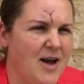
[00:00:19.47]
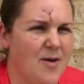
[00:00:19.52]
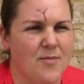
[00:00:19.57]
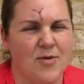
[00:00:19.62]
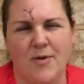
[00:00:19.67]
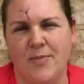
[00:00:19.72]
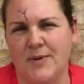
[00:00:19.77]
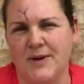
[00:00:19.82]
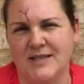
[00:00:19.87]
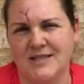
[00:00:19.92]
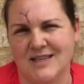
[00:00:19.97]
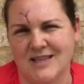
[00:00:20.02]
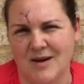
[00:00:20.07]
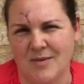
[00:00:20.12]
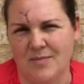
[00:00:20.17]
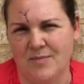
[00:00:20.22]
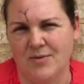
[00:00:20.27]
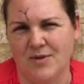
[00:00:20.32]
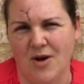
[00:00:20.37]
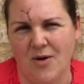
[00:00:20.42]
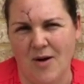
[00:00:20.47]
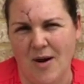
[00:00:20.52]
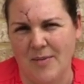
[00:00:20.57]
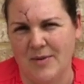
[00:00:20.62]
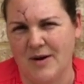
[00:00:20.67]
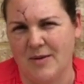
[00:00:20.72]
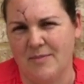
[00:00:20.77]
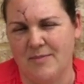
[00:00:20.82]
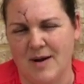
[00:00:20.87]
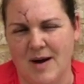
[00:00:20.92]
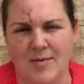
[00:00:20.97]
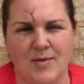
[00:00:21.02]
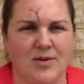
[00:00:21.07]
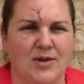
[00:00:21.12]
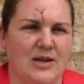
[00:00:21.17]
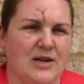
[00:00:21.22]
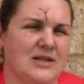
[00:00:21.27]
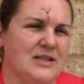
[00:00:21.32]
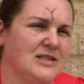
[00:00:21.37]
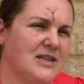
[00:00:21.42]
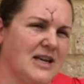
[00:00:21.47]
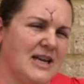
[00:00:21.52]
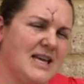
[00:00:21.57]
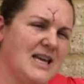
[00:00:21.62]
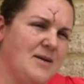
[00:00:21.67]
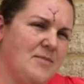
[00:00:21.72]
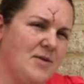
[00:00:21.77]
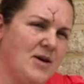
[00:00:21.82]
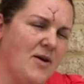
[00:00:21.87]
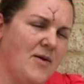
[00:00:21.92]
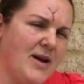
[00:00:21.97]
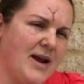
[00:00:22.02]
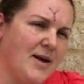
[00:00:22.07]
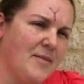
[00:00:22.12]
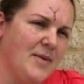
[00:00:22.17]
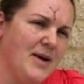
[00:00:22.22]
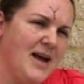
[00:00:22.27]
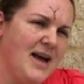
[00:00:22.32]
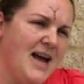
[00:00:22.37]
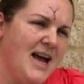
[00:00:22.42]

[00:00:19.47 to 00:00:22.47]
Property is going to blow up in a bubble, it's going to keep going up.